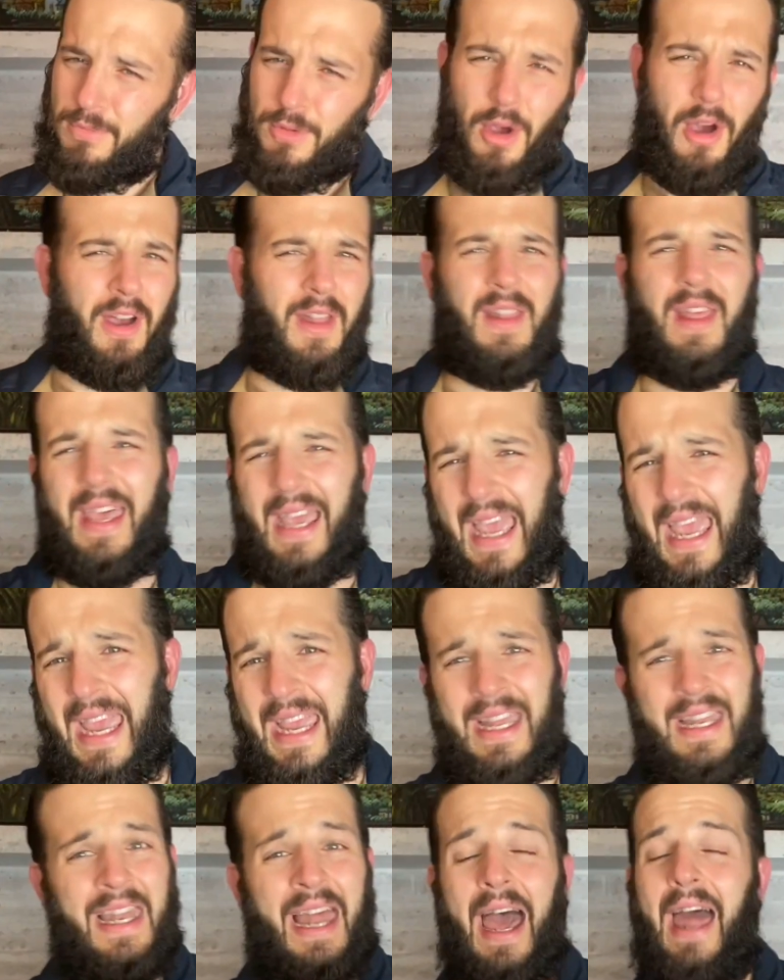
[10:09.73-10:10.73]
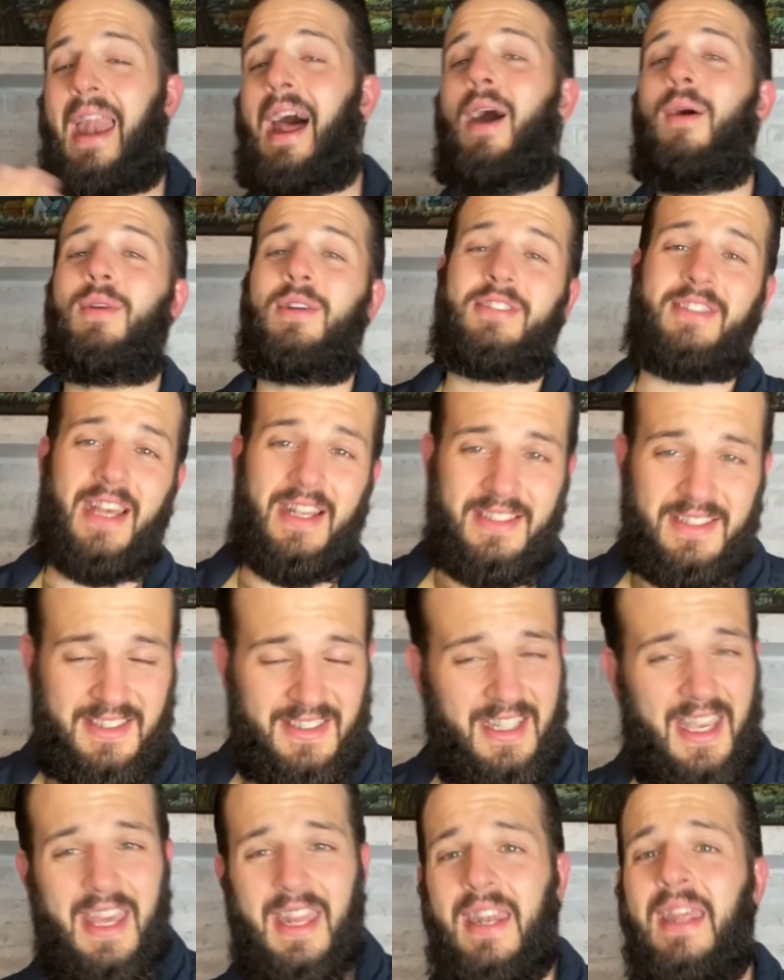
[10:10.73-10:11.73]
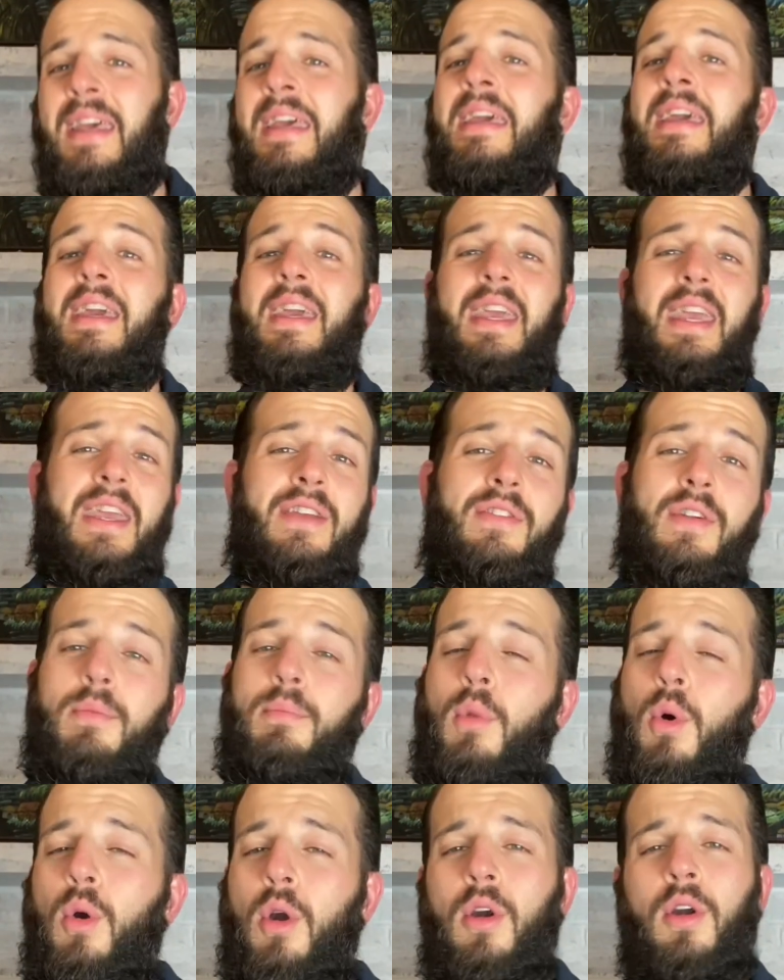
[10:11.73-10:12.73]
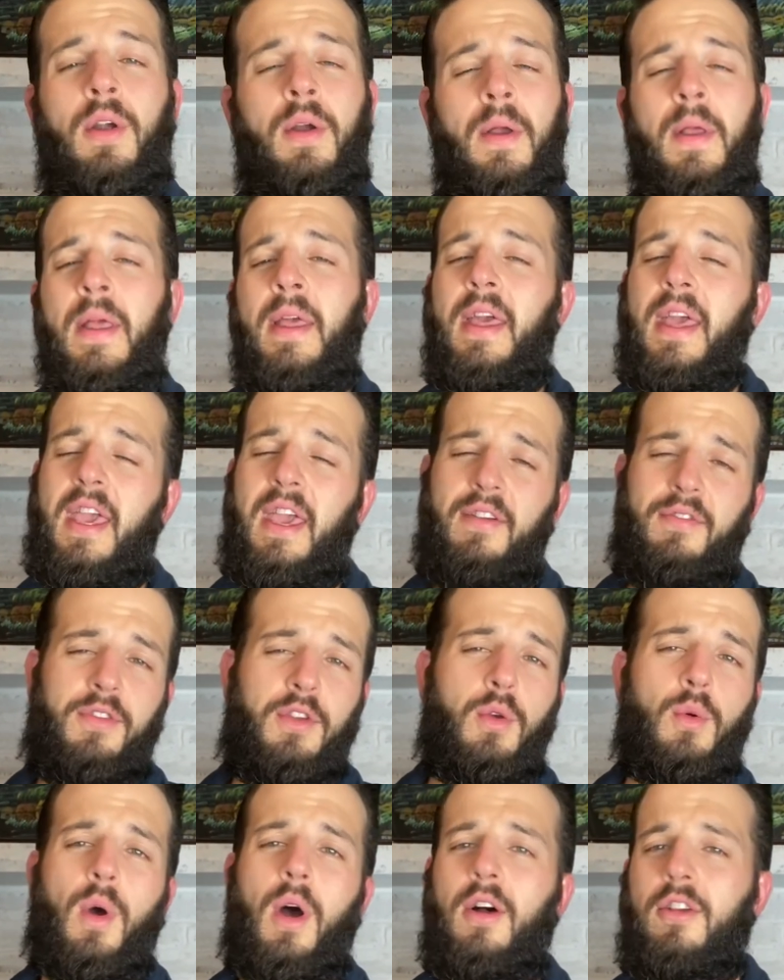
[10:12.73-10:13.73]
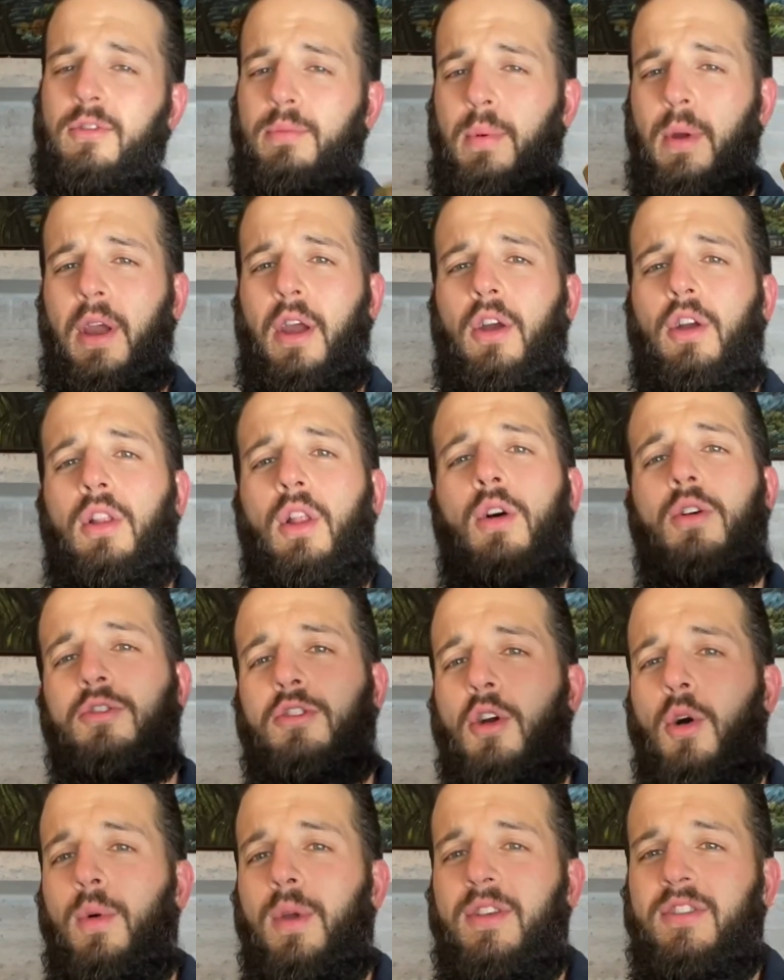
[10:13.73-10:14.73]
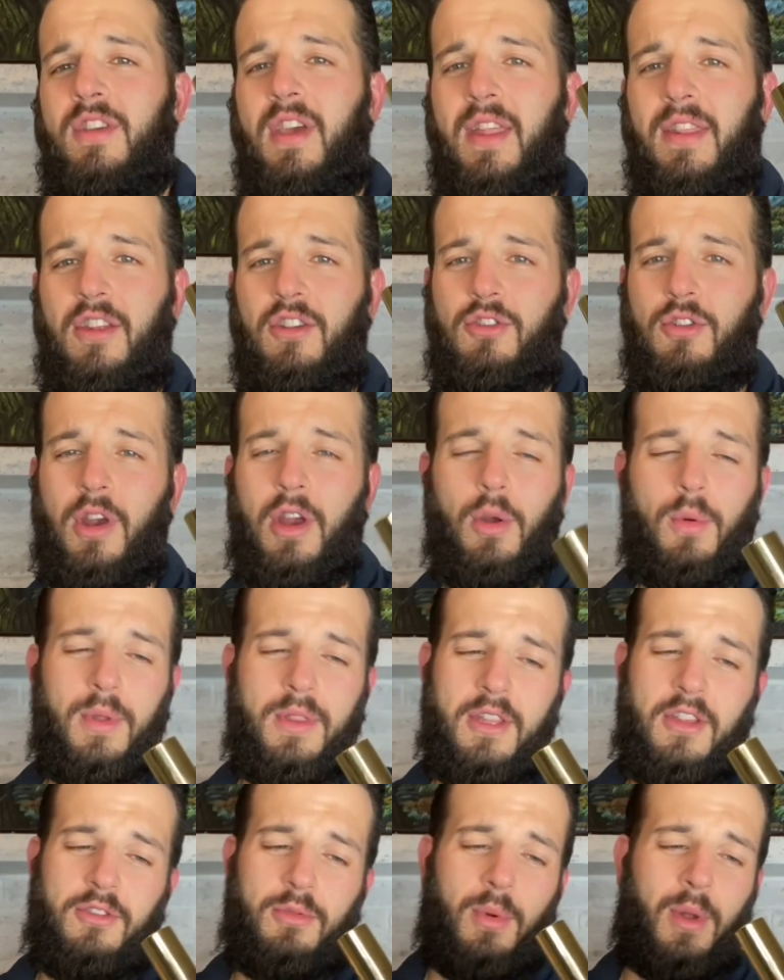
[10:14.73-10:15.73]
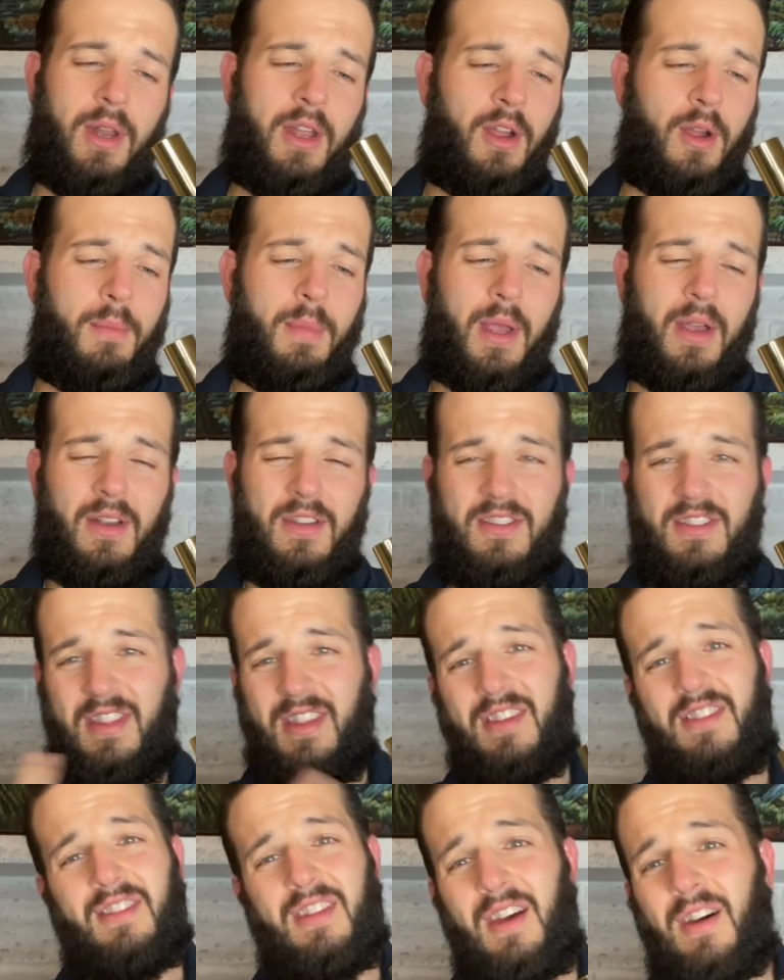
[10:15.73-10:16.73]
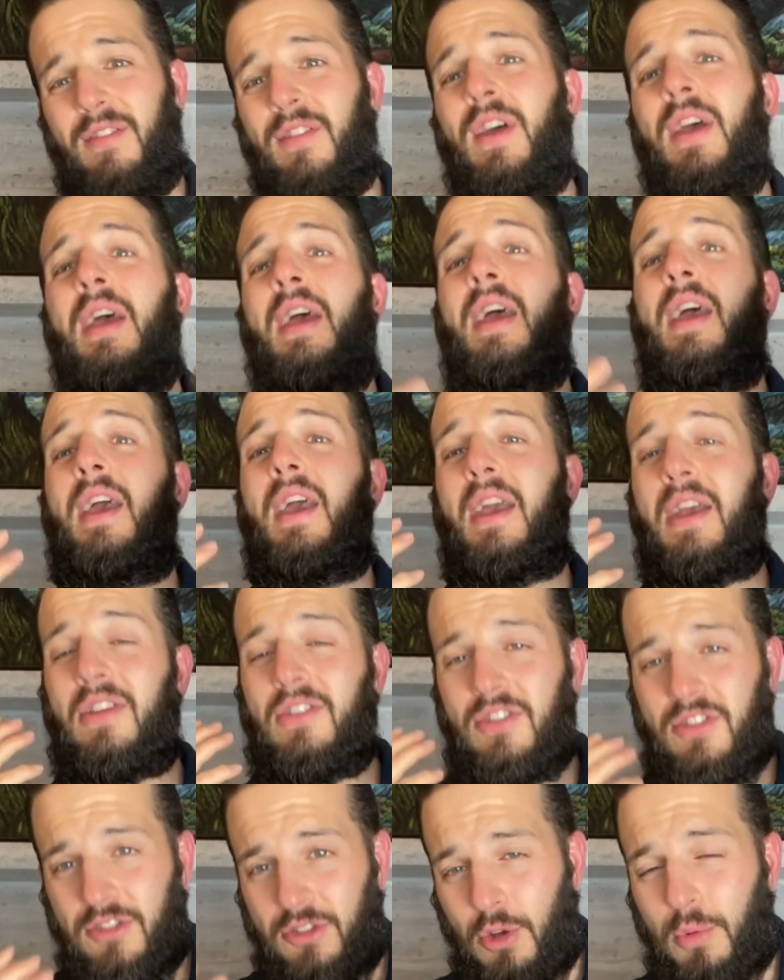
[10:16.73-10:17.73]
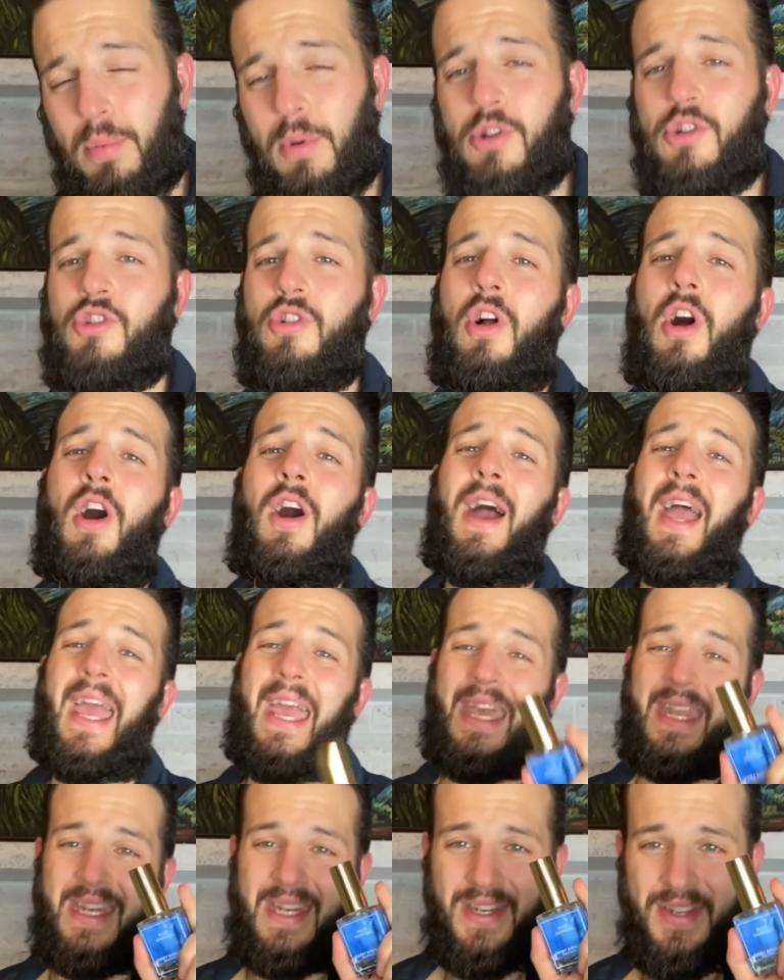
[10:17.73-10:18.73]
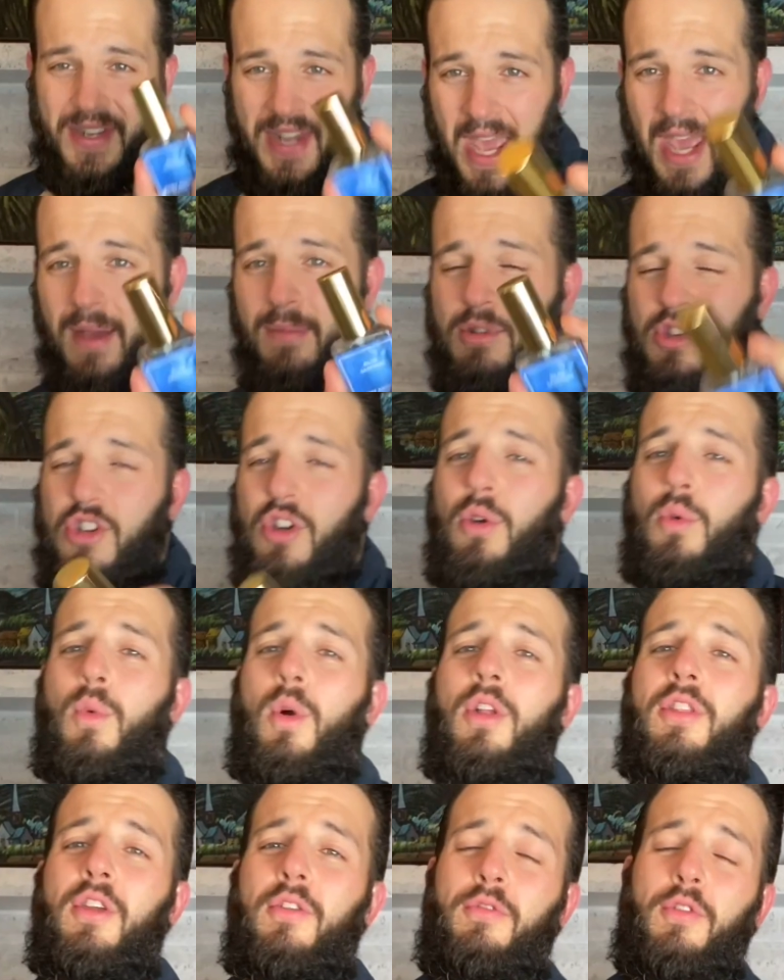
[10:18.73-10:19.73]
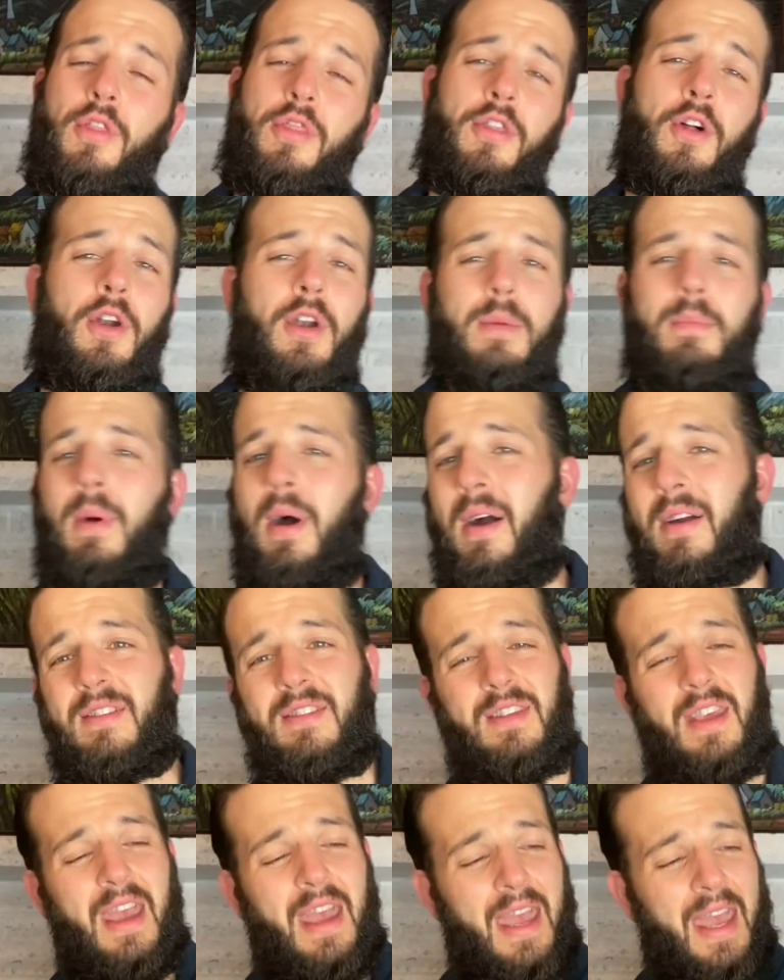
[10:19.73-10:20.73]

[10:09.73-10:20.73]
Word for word: Talking like eight, nine hours on skin, even more if you uh, spray your clothes. Go easy on the trigger with this one here, because this stuff is super strong and damn sure worth it for thirty bucks.